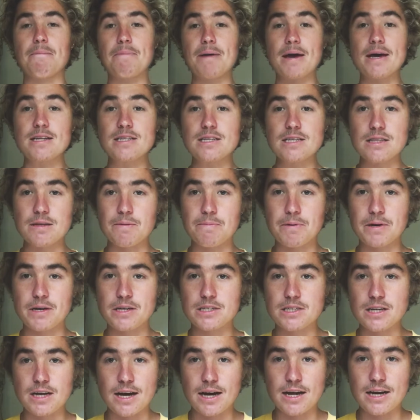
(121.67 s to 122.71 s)
painting the
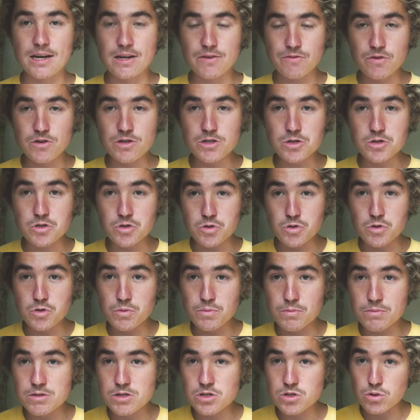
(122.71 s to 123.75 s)
picture, I never
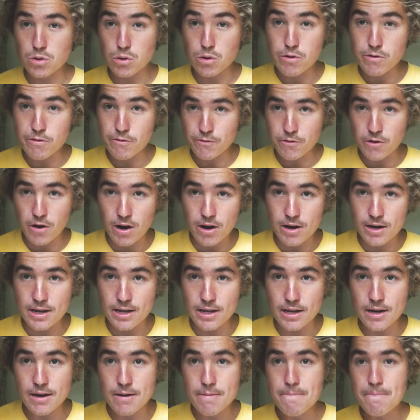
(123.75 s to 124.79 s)
zoom so far
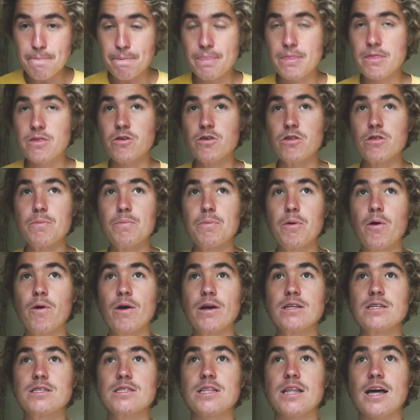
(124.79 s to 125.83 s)
in to the
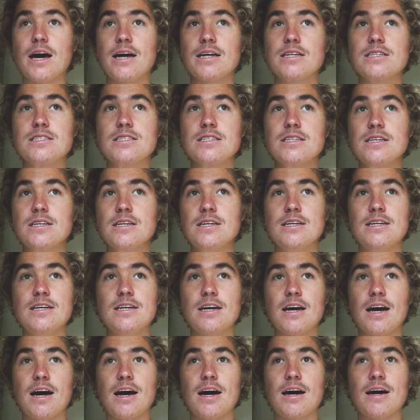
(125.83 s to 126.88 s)
point that
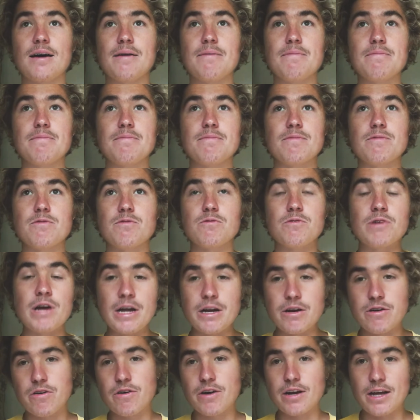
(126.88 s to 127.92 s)
I'm
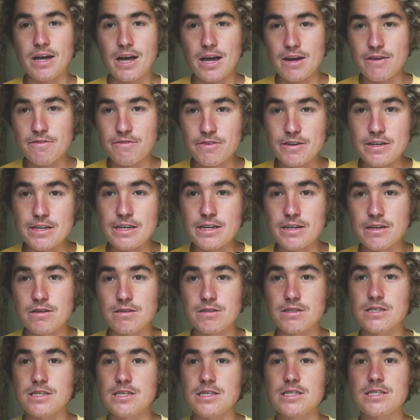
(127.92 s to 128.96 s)
rendering every little
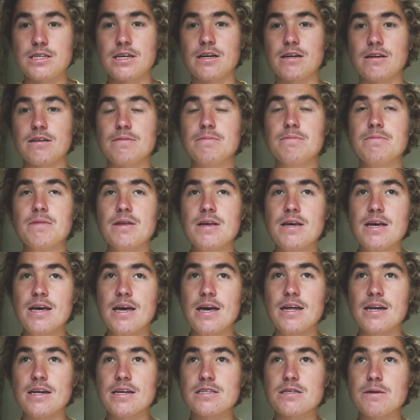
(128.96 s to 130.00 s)
detail.
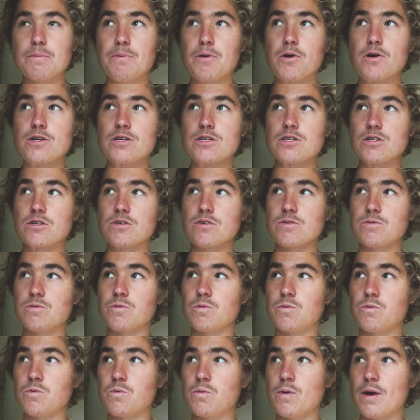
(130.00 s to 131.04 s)
It is a personal
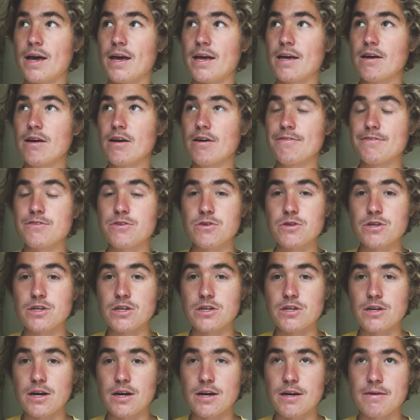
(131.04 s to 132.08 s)
way of
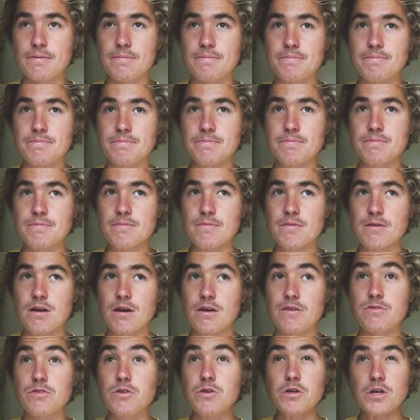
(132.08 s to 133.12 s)
doing
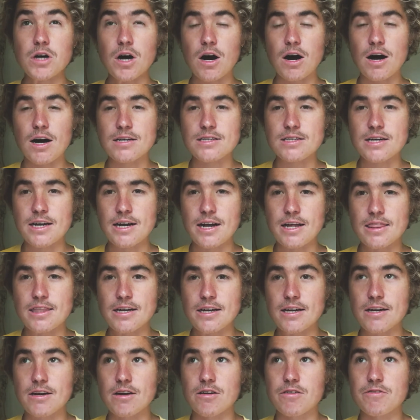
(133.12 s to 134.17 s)
art, and I think
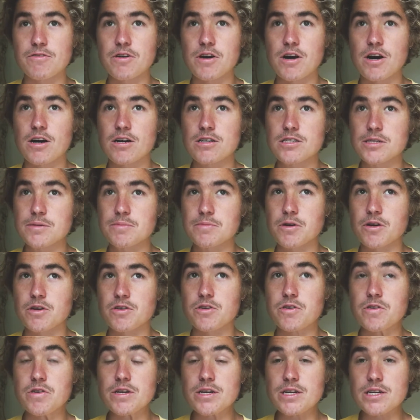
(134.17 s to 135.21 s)
a lot of concept art,
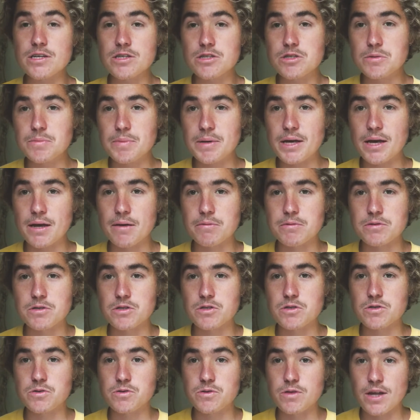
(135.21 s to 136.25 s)
you need to be able
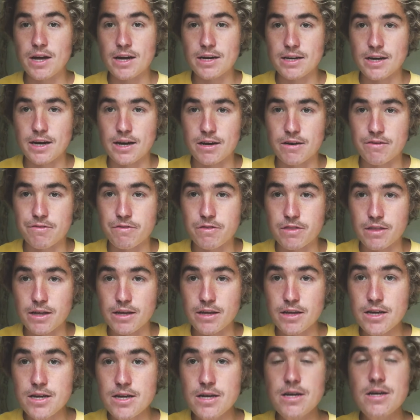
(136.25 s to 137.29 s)
to do that kind of
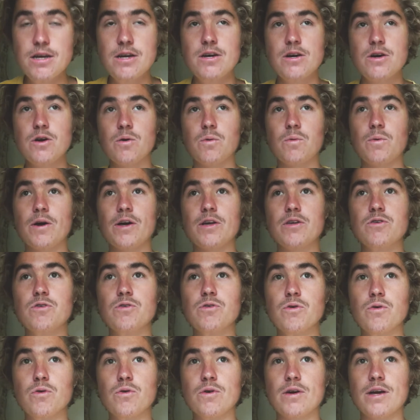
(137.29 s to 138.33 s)
thing, where
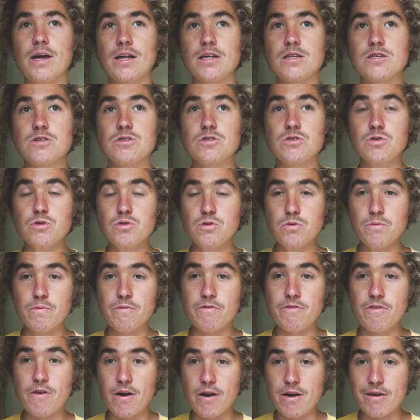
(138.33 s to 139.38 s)
you can zoom
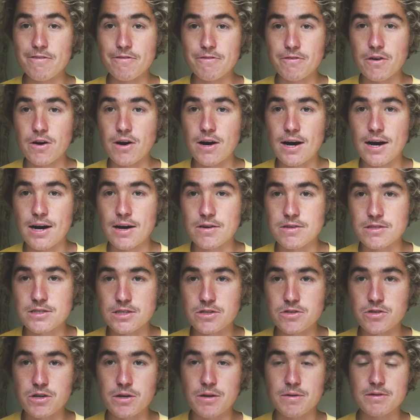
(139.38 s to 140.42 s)
very far out
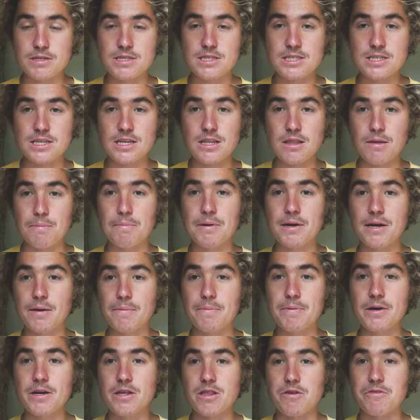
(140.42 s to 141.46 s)
and you can see the bigger
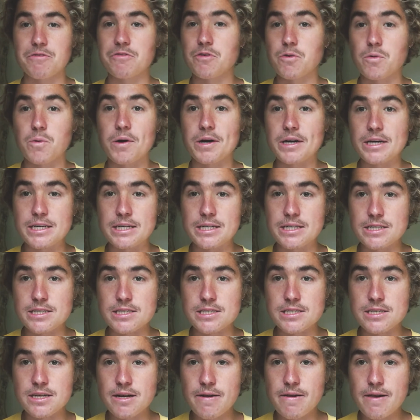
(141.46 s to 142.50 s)
picture for what it
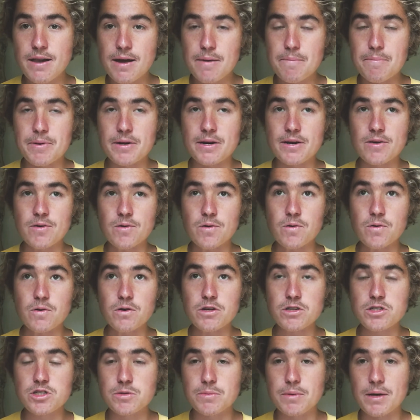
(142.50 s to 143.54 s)
is. But in order
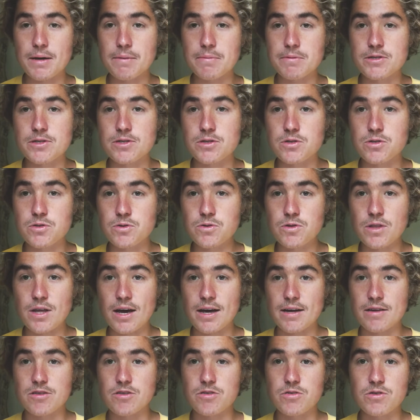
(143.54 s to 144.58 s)
to be able to do
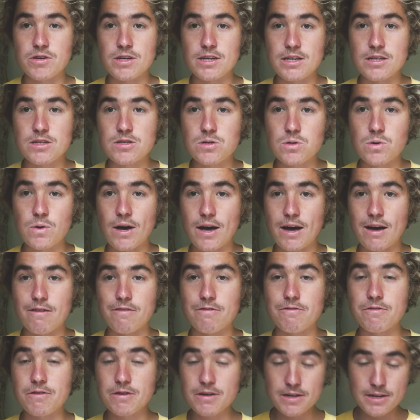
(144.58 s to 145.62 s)
that, you need to
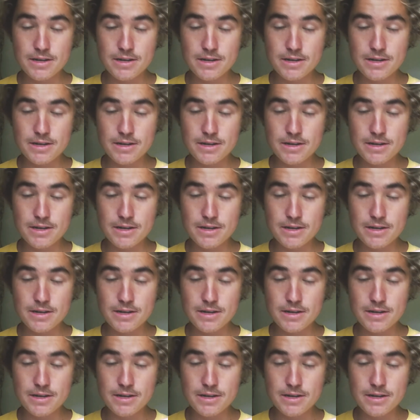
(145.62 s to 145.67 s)
have